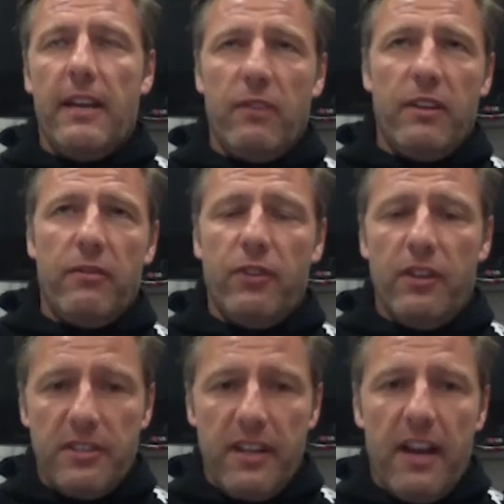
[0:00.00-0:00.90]
We're the
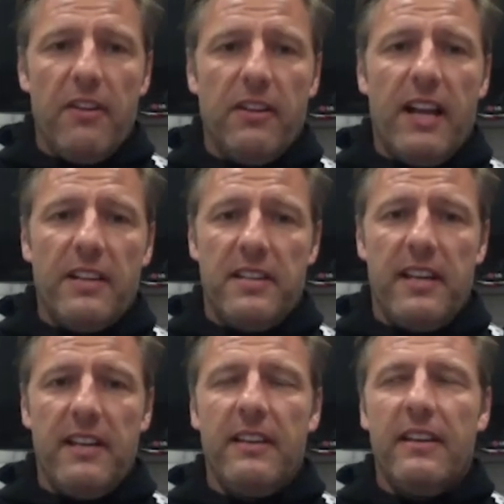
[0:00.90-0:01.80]
first out and the last
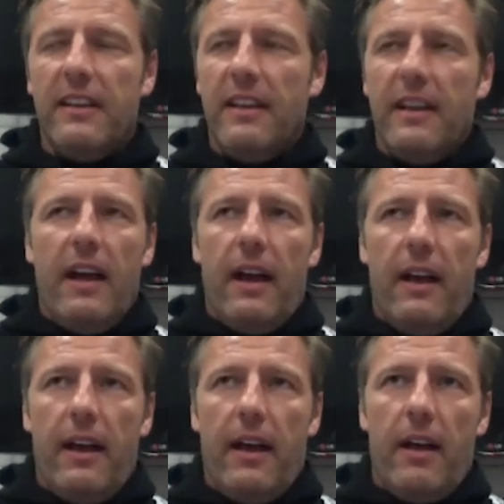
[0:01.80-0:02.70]
in.
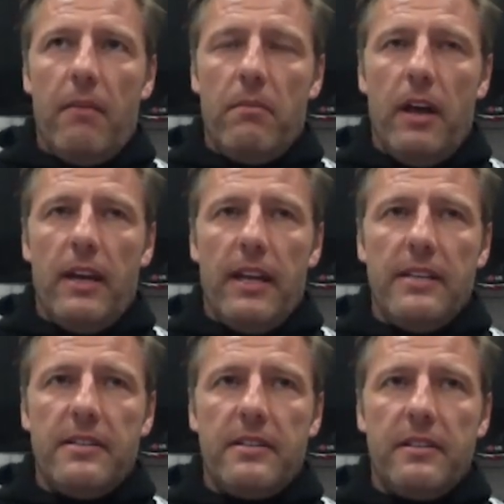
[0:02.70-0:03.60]
And
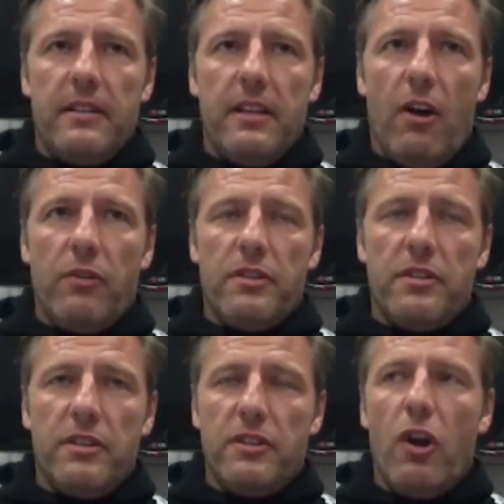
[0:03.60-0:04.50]
he's, you know,
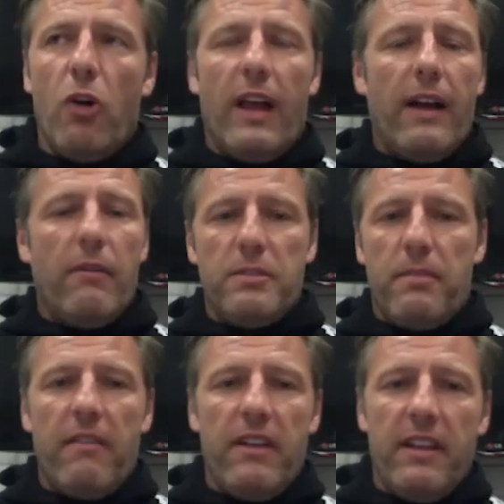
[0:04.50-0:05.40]
there's no language
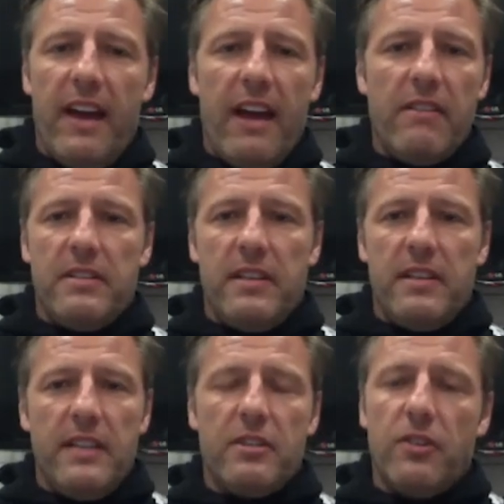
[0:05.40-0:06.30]
barrier there.
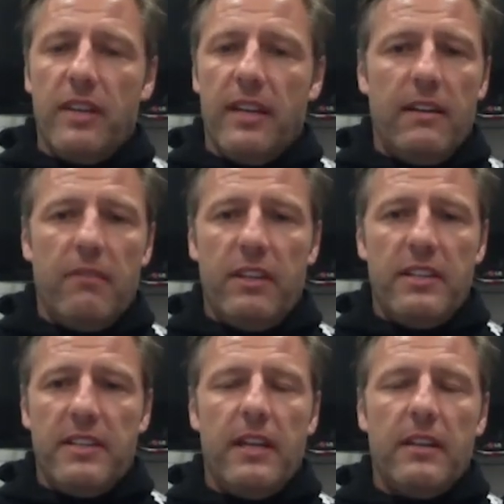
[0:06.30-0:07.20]
He's good with
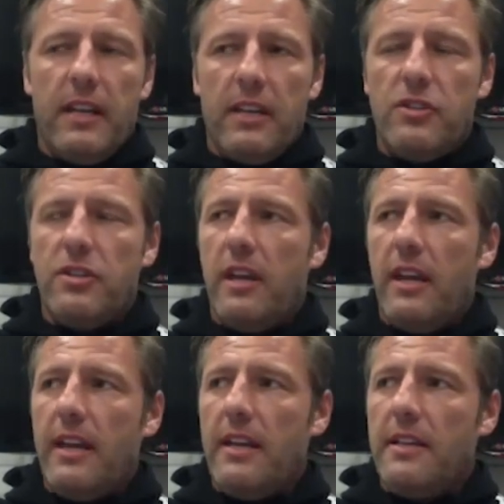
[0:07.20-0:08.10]
his English.
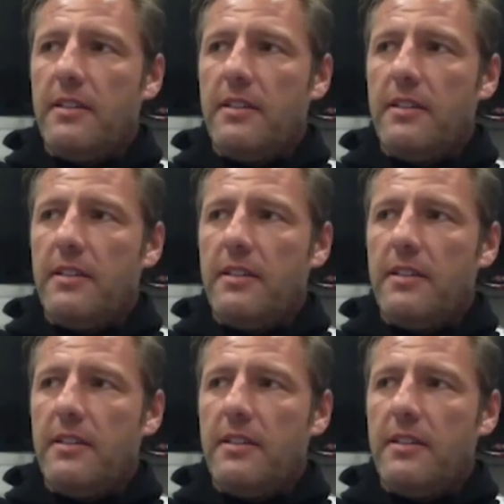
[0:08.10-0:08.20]
He